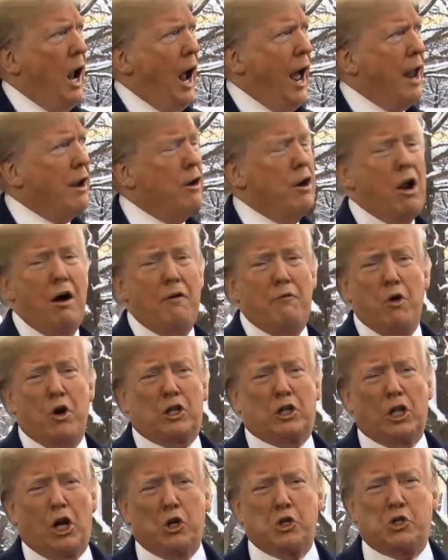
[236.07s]
I don't know if we're
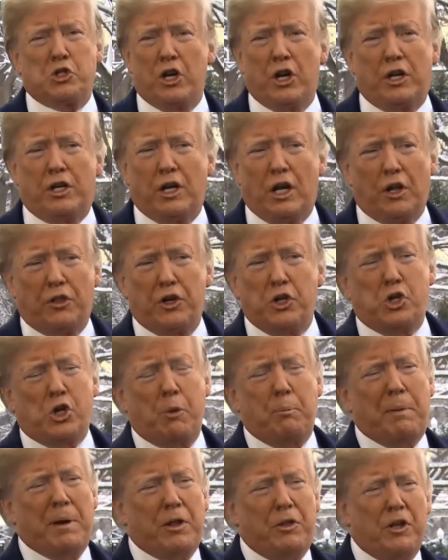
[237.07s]
close on a deal. This
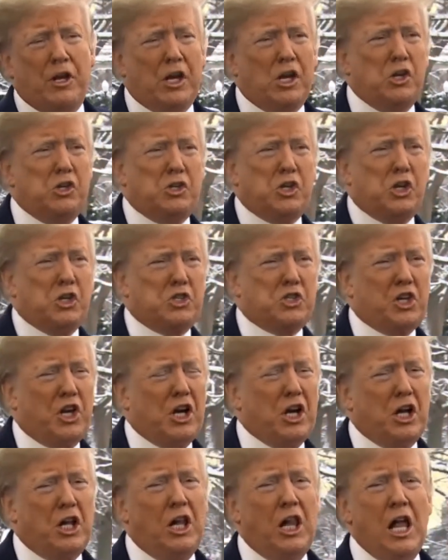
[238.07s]
should be the easiest
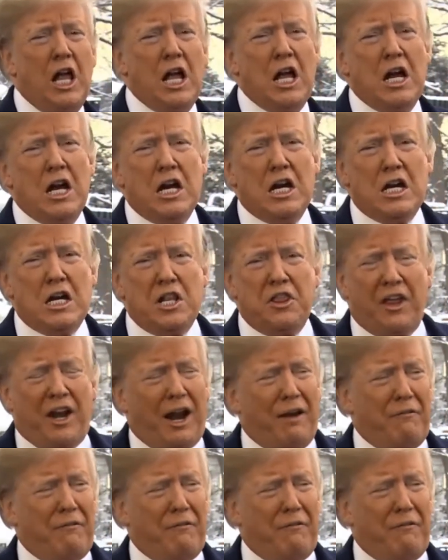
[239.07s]
deal that